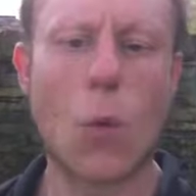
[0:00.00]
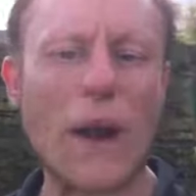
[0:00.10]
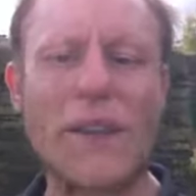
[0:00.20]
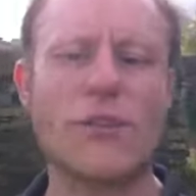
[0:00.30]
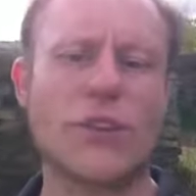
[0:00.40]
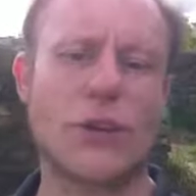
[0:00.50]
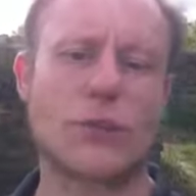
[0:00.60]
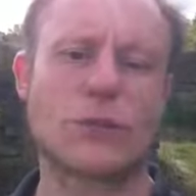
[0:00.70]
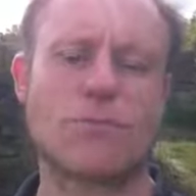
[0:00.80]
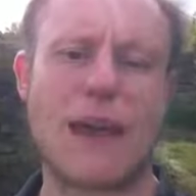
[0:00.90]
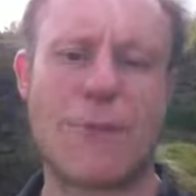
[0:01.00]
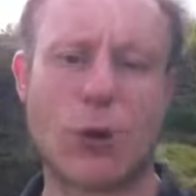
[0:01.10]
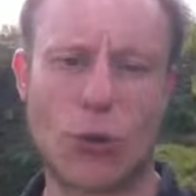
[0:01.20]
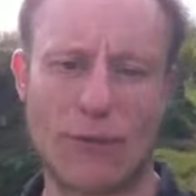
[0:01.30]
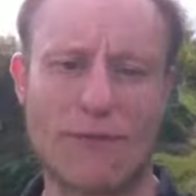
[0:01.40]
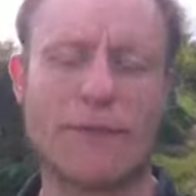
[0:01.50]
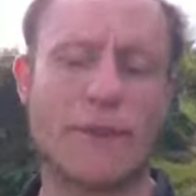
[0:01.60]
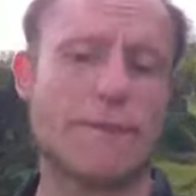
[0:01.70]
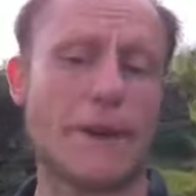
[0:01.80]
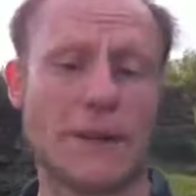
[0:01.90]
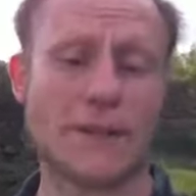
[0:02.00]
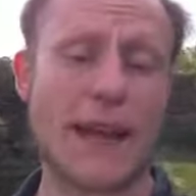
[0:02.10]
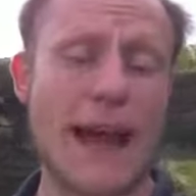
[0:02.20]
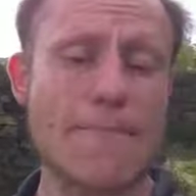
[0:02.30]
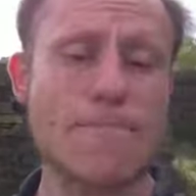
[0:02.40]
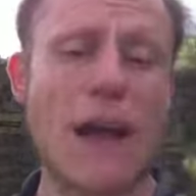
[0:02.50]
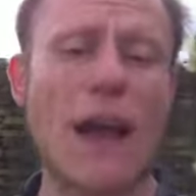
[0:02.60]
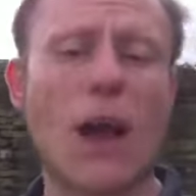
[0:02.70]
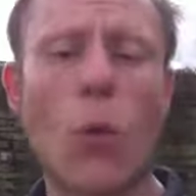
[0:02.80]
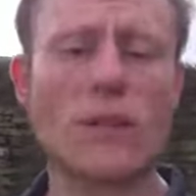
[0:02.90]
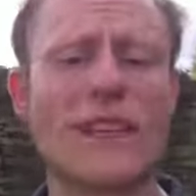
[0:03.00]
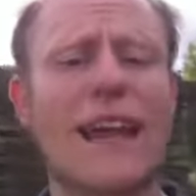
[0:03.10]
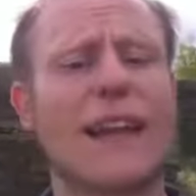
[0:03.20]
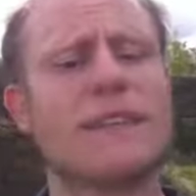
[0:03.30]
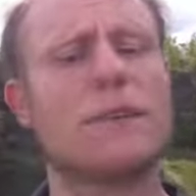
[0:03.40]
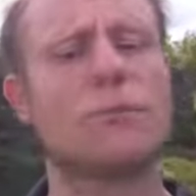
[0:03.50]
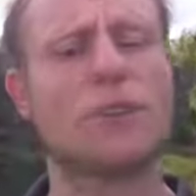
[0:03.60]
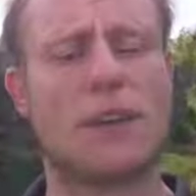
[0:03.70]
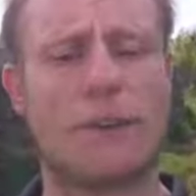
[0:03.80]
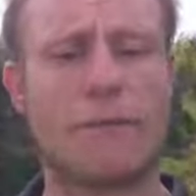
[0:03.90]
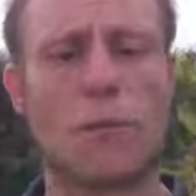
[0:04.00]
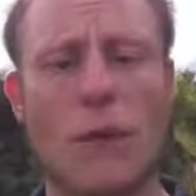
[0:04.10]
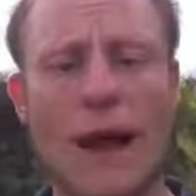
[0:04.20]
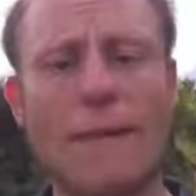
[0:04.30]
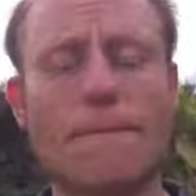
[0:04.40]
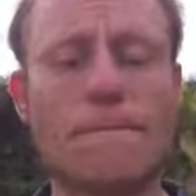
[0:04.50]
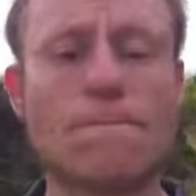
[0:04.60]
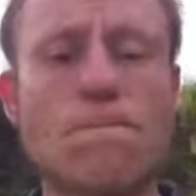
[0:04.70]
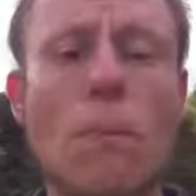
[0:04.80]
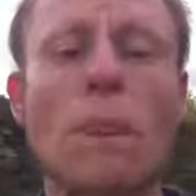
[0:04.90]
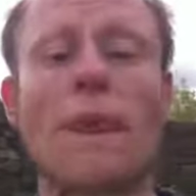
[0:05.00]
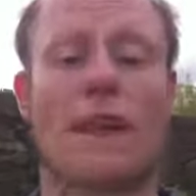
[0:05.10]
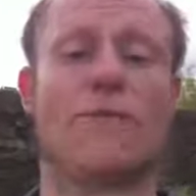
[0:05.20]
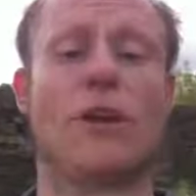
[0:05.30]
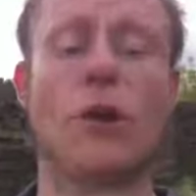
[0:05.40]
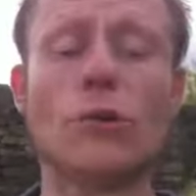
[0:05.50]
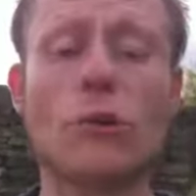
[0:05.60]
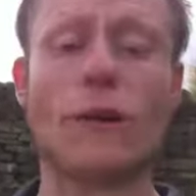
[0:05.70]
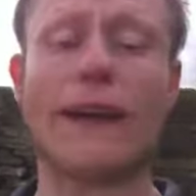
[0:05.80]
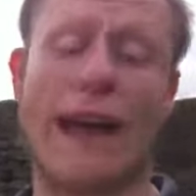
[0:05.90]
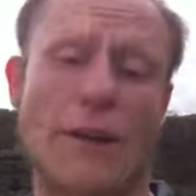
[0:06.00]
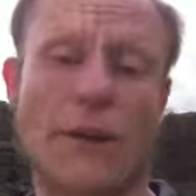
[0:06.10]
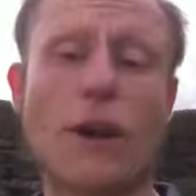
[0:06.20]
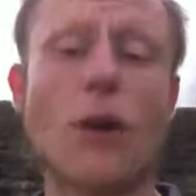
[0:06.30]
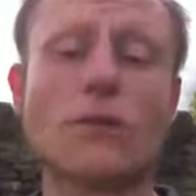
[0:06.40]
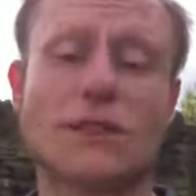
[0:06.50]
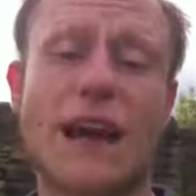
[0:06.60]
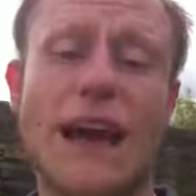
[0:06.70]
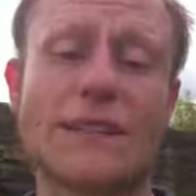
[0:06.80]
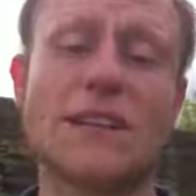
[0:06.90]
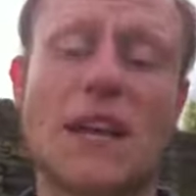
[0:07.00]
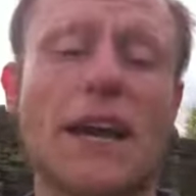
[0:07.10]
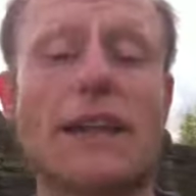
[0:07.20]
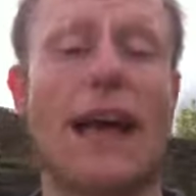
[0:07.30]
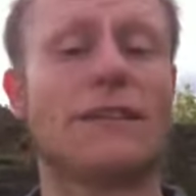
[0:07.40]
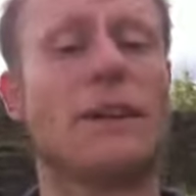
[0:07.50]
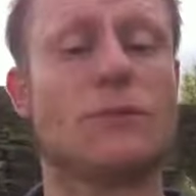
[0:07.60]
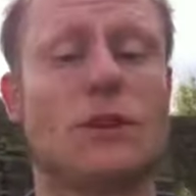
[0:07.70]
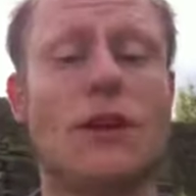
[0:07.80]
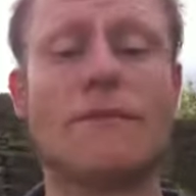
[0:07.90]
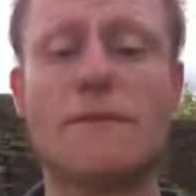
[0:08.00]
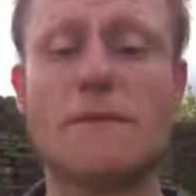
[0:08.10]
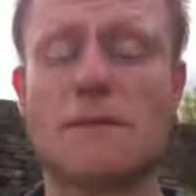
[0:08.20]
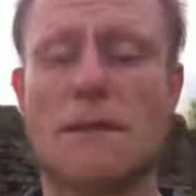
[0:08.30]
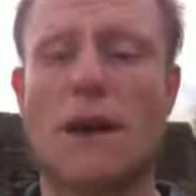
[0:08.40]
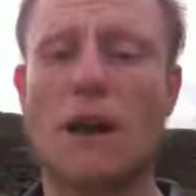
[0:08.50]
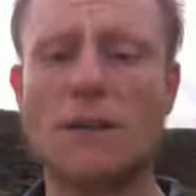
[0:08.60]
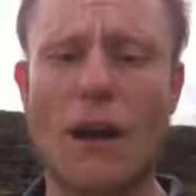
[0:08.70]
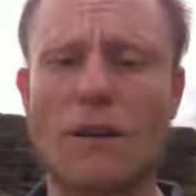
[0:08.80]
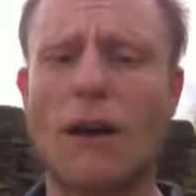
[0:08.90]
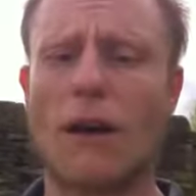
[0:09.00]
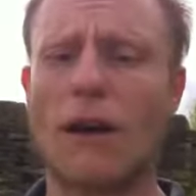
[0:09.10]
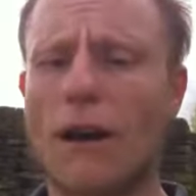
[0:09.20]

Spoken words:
When you introduce pair programming for the first time, what are you likely to observe? Well, if you're unlucky on a cold start, like to observe, not a lot,